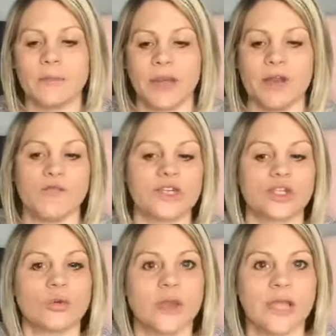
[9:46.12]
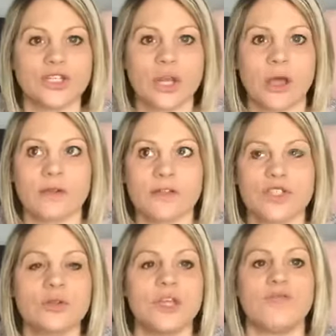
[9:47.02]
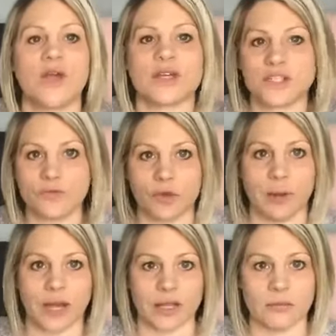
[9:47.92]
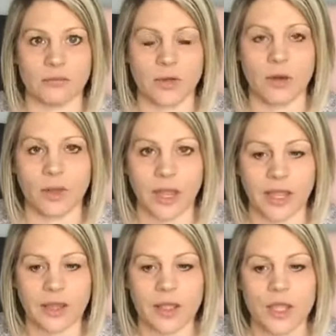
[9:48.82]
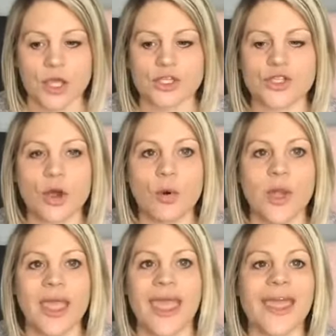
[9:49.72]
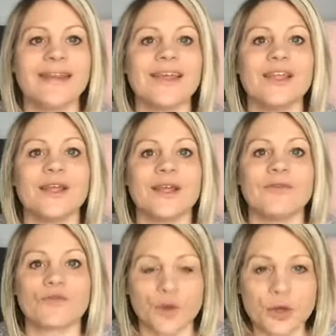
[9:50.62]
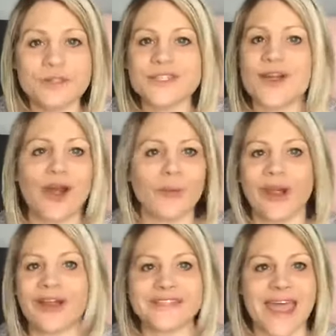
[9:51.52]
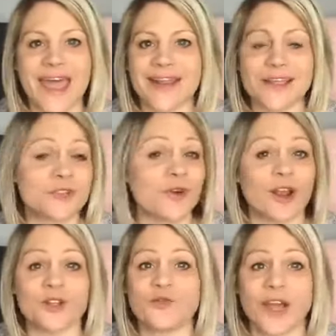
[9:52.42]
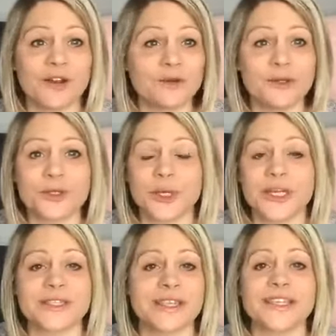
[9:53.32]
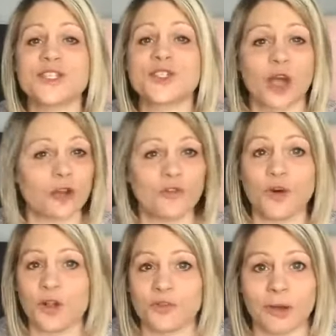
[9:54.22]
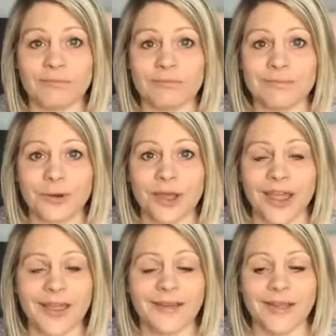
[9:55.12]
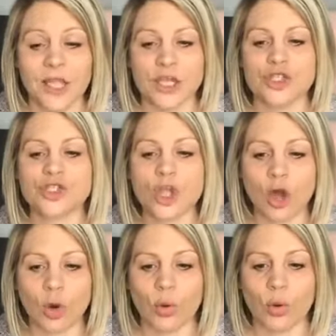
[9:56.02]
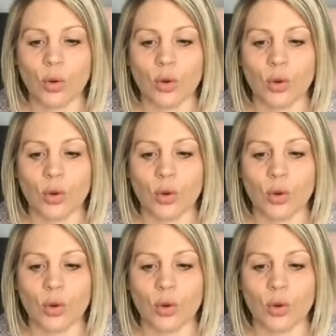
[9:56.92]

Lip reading: beneficial range to the effects of your body. Okay, so, and fruits are where it's at as far as phytonutrients. It's chock full of them. Okay, so